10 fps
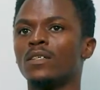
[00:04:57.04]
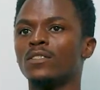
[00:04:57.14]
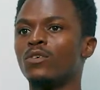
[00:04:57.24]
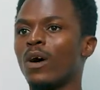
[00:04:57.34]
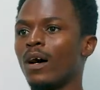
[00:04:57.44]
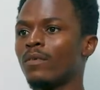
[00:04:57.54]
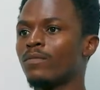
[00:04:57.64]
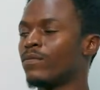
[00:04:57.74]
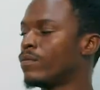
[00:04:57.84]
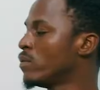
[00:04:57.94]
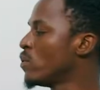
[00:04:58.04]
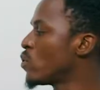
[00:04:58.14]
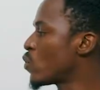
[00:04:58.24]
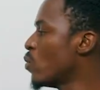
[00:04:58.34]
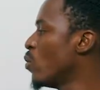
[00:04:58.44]
you have
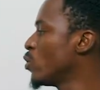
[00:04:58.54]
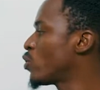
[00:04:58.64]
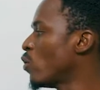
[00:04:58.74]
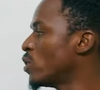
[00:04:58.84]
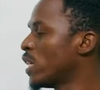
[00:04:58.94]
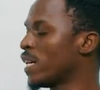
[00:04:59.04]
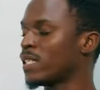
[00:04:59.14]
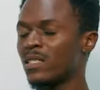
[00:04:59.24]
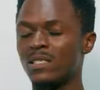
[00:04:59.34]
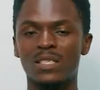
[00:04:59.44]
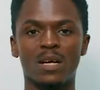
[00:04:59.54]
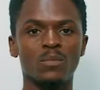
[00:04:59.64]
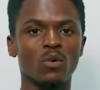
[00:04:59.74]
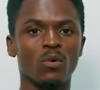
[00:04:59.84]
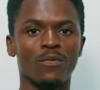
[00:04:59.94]
so much under it in terms
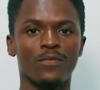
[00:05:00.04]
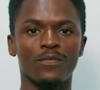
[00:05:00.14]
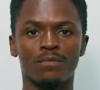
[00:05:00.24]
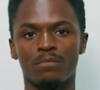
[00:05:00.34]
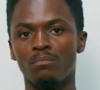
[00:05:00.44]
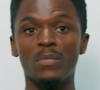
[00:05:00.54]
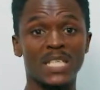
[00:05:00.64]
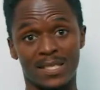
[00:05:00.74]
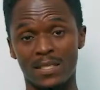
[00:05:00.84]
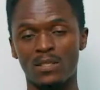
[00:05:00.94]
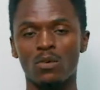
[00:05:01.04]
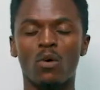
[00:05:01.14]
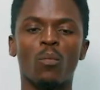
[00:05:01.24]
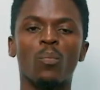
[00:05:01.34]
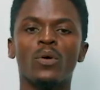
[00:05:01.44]
of mixing it
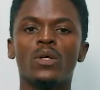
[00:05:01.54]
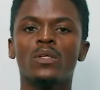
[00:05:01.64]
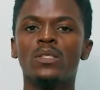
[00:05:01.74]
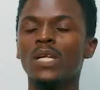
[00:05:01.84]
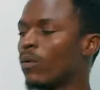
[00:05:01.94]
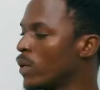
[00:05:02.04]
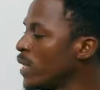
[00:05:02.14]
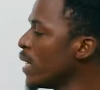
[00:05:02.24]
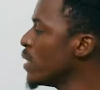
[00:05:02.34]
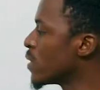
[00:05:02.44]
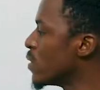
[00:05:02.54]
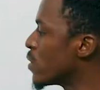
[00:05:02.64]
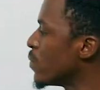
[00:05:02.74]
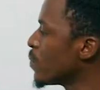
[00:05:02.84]
up. Now, here is it.